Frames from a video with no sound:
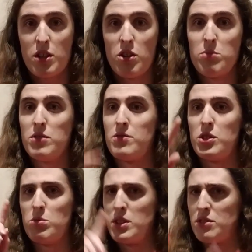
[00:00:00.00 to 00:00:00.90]

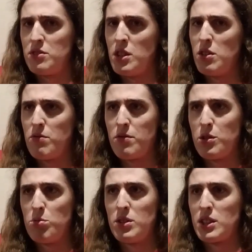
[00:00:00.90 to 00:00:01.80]
homophobic,
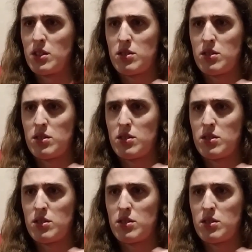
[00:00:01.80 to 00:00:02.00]
xenophobic,